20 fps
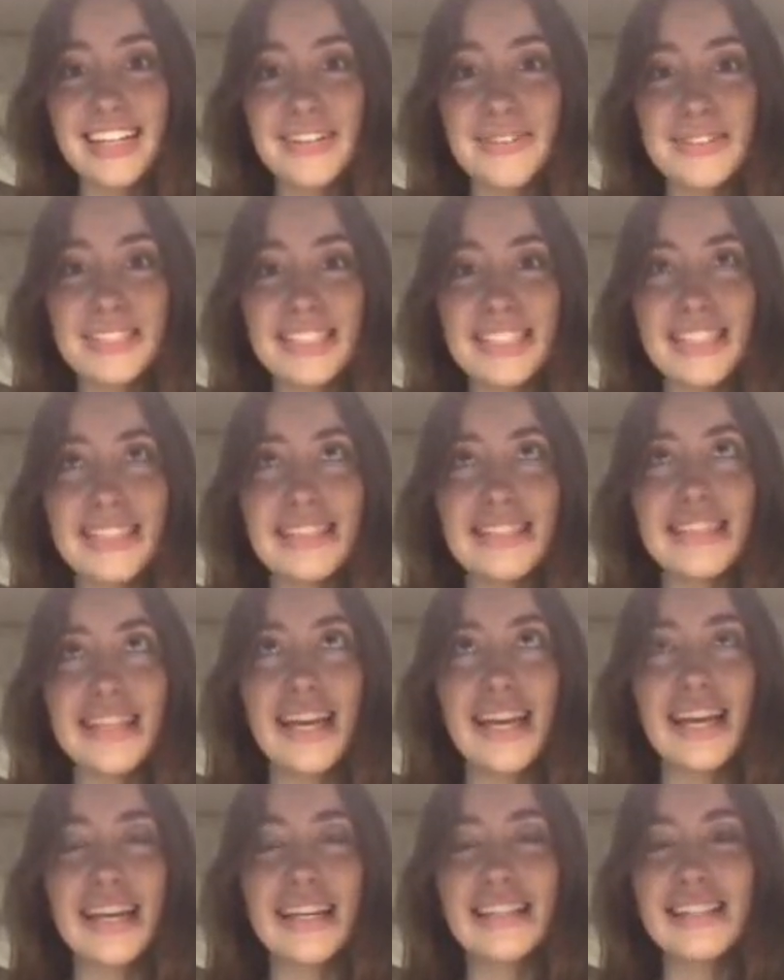It was these
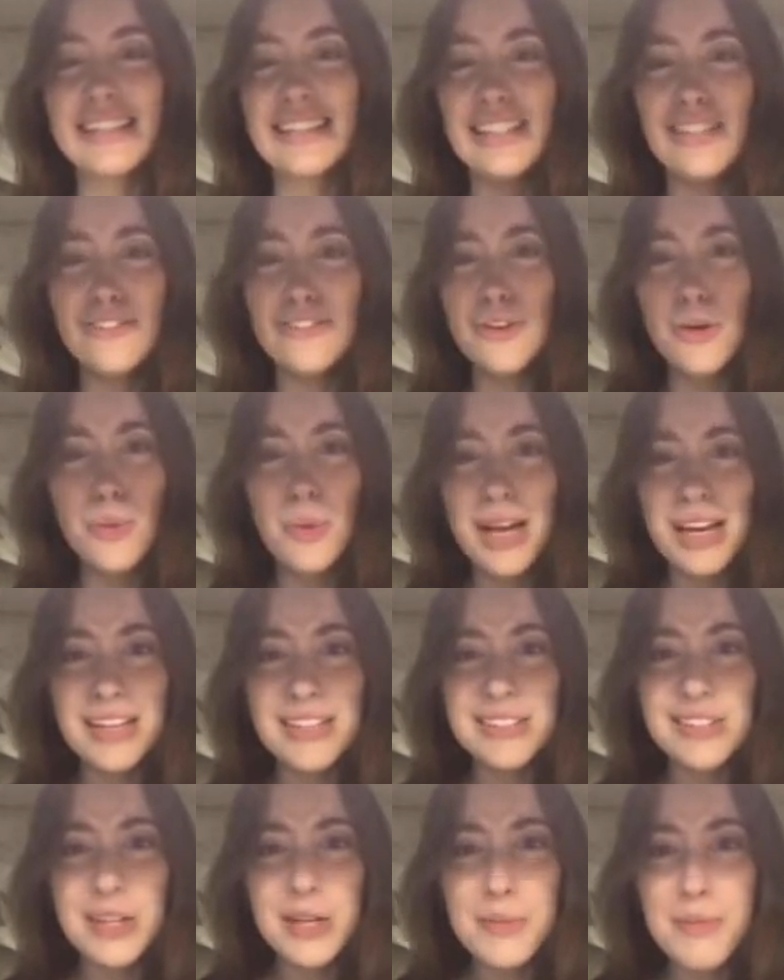silver
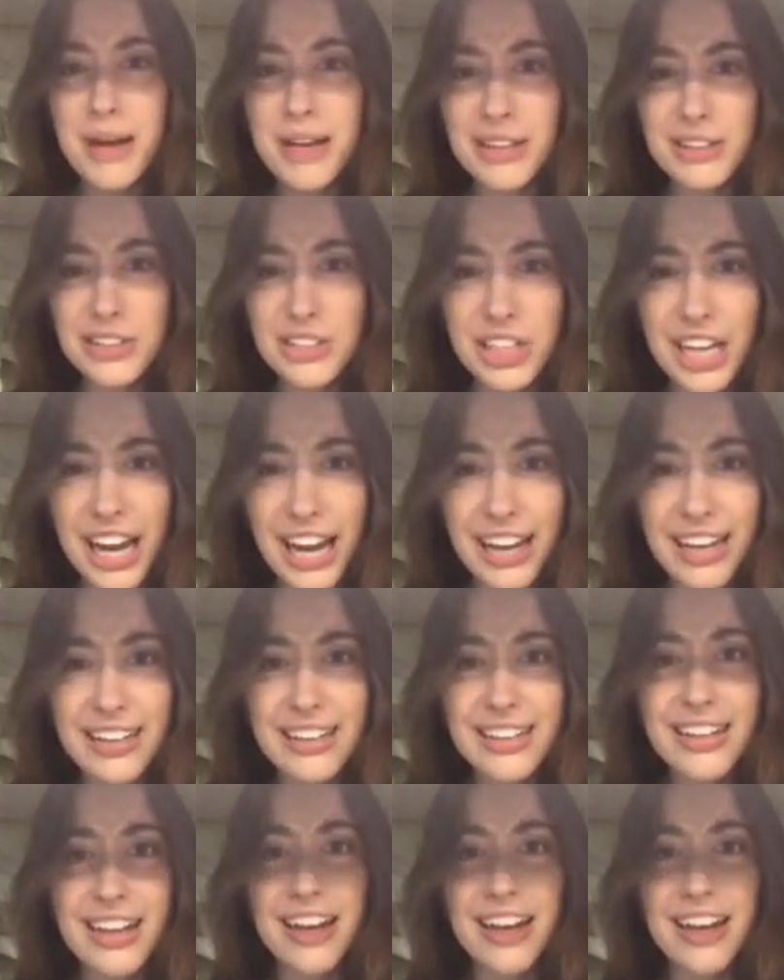wings on a metal chain.